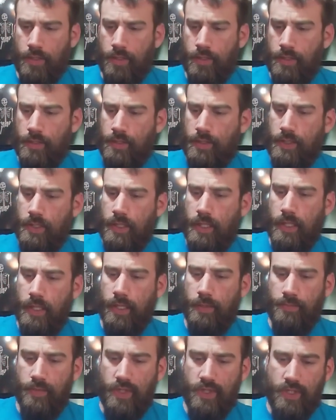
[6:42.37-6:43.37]
Let's see,
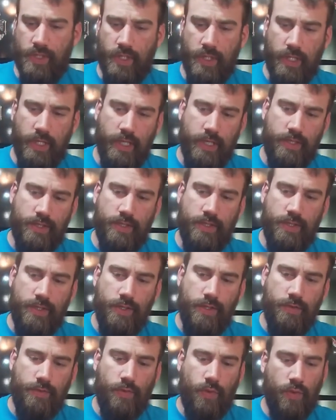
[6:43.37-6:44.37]
I mentioned the
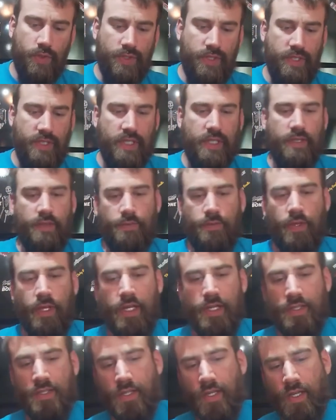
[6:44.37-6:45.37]
X2, of course, is getting the
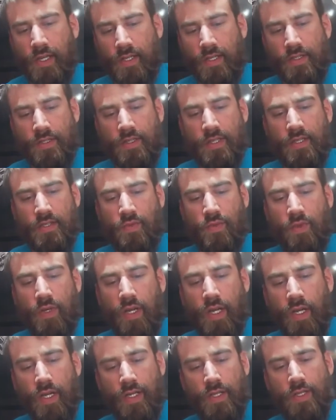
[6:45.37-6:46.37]
Fly Sky because that's what
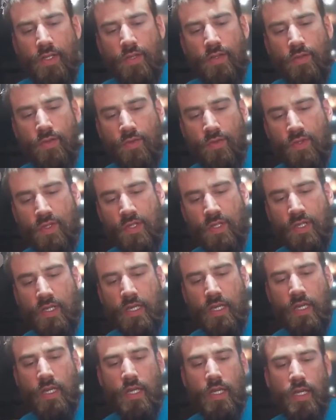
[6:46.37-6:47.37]
I use,
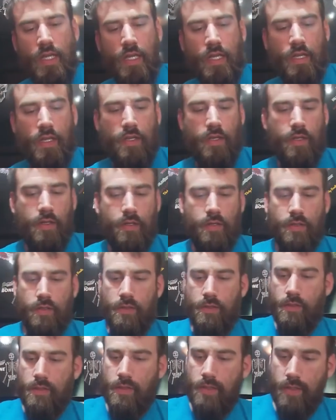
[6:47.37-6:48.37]

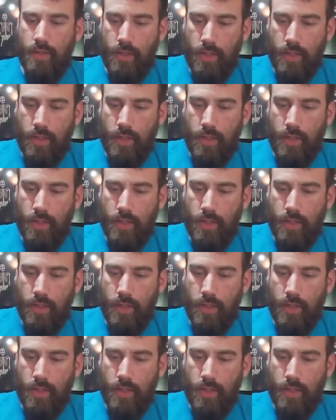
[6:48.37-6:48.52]
and